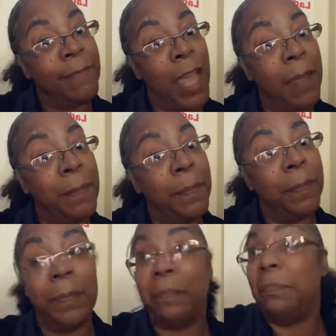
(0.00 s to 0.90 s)
Okay?
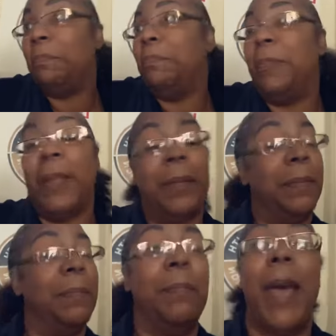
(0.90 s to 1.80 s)

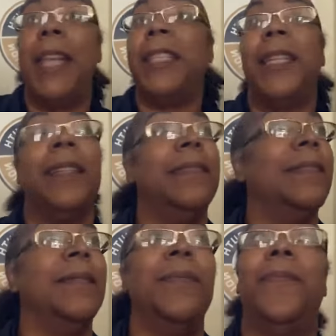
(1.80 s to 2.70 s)
Basic,
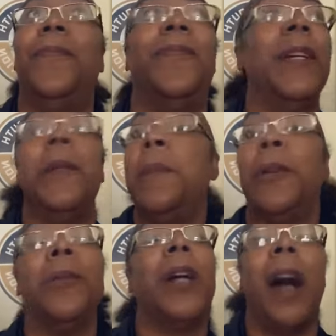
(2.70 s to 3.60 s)

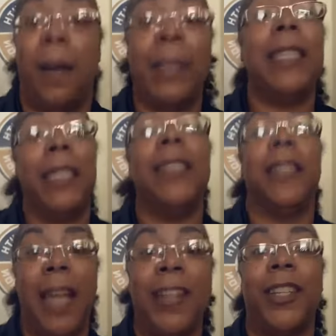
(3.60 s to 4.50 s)
fundamental, common sense
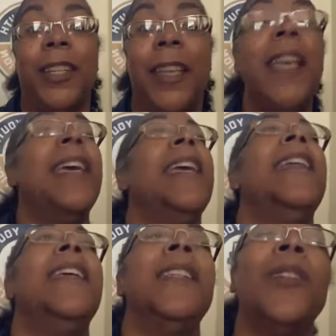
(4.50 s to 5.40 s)
logic.
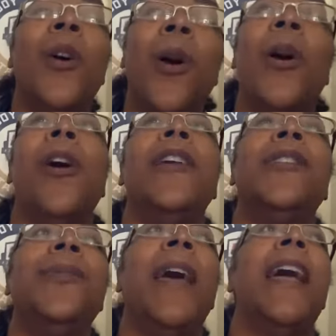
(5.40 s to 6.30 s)
It is hard
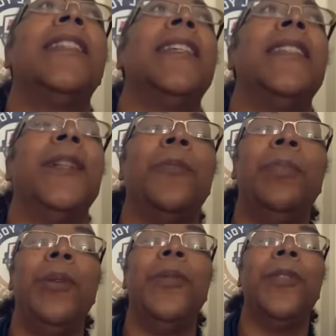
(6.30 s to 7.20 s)
to access a
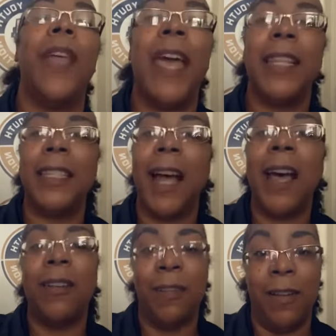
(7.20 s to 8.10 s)
computer that is
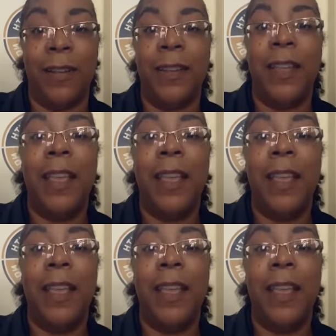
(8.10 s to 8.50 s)
not on.